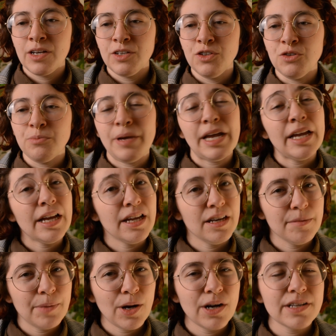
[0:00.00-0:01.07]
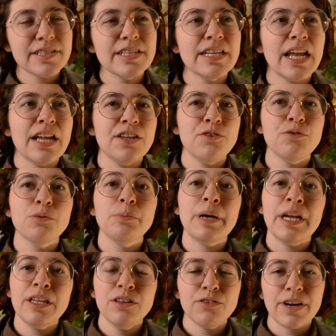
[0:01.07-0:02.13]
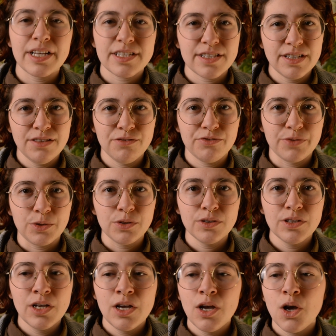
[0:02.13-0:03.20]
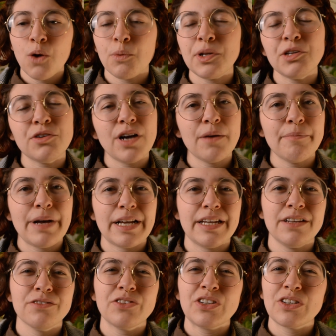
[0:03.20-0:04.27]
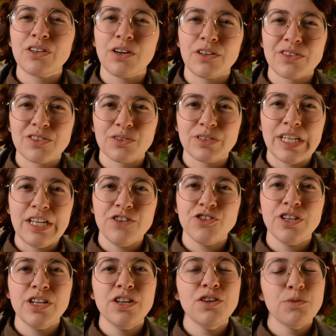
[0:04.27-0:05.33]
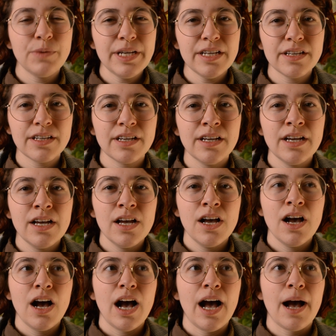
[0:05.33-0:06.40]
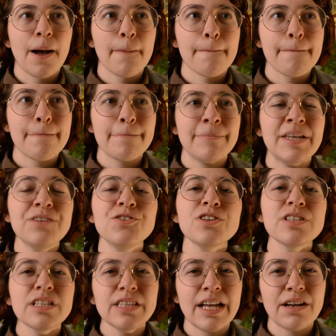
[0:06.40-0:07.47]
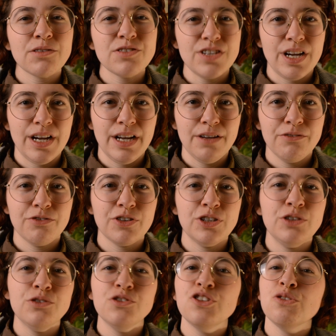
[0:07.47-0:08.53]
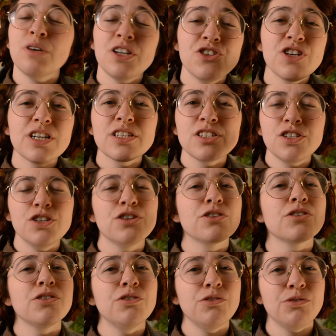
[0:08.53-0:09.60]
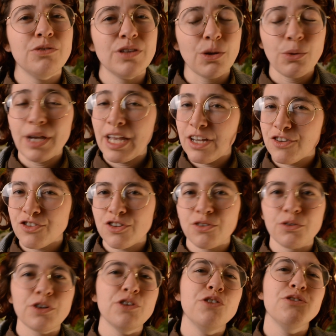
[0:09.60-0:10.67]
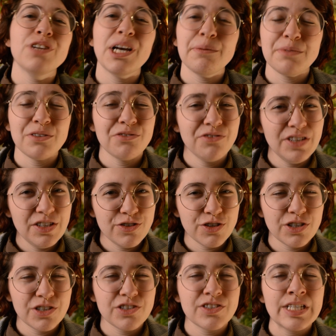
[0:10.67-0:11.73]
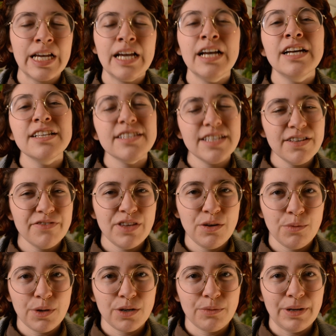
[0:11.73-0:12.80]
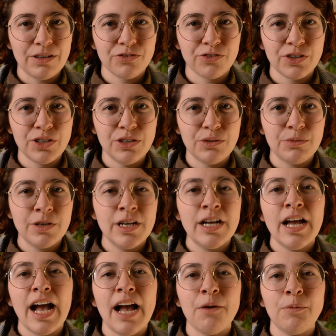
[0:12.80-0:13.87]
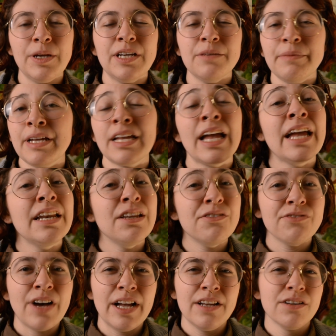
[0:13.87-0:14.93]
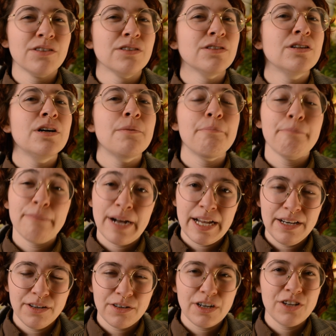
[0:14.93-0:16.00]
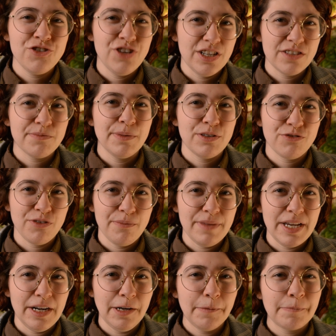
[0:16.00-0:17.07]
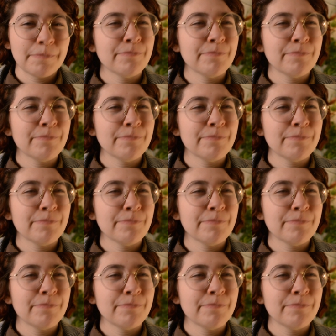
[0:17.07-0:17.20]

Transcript: You pay a deposit and you will pay the rest in full when you come back in for a consultation in a week. That just allows time for you to adjust to your new location or your new types of features, see if they work well for you, and we can make any final minor adjustments from there.